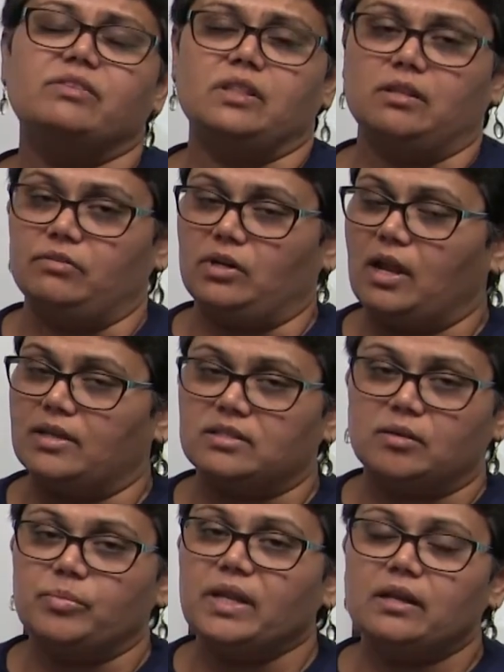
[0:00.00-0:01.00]
when they were last
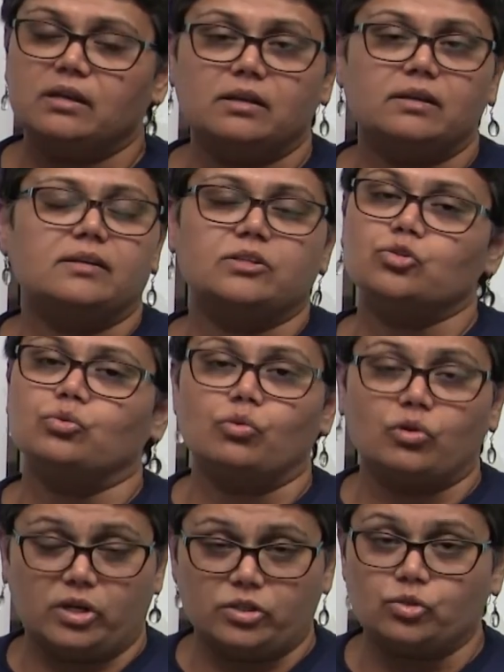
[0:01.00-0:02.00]
updated, and so
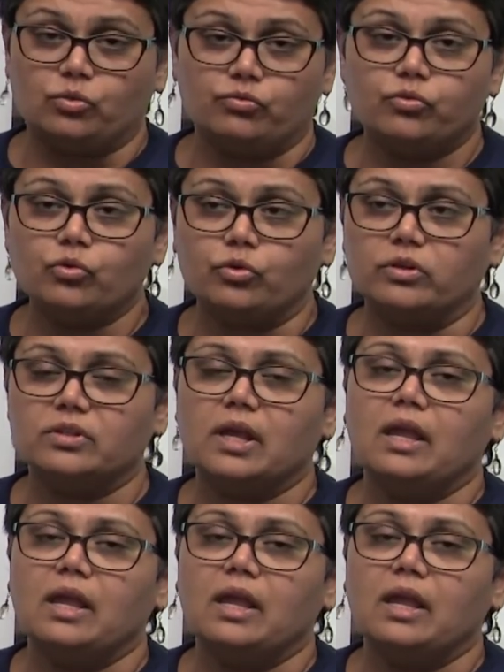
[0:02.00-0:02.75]
on and so forth.